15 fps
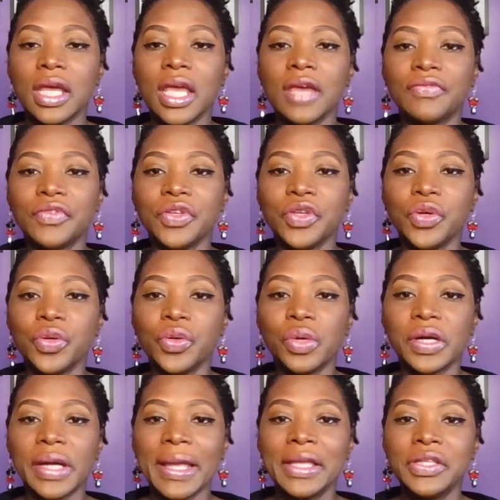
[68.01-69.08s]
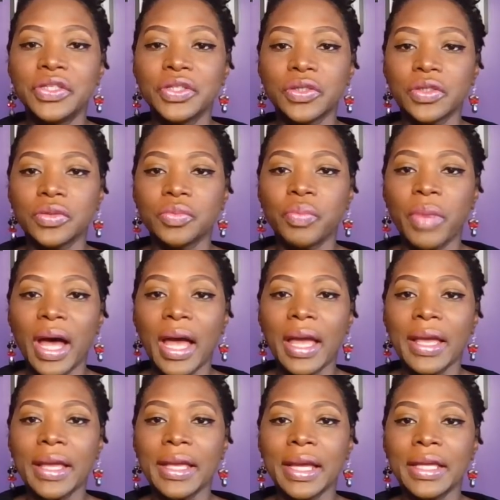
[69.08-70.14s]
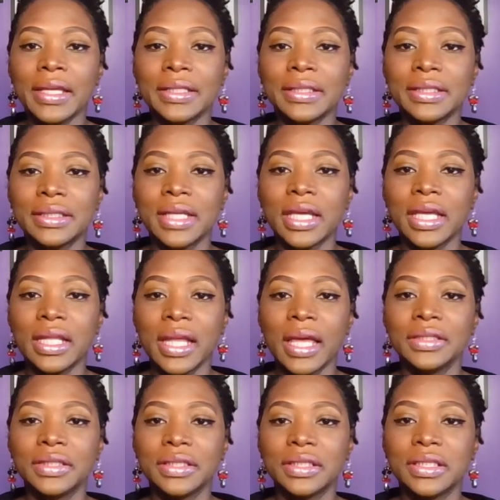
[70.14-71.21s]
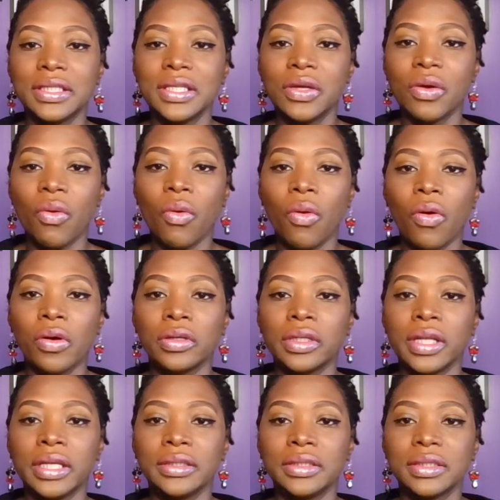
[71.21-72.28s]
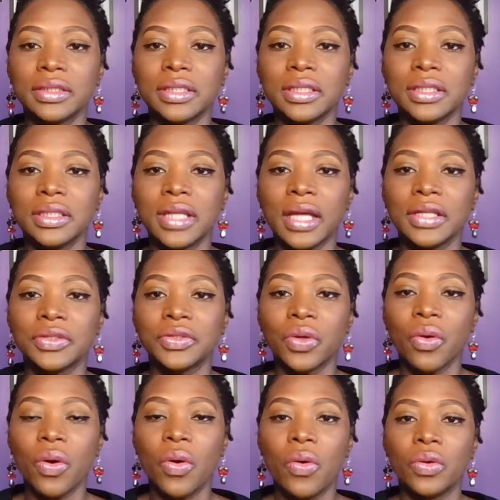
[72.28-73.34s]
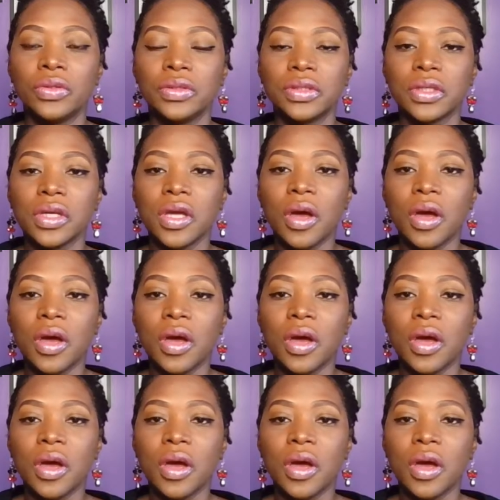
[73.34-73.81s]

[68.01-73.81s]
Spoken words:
if you were injured by a state entity or an entity that is owned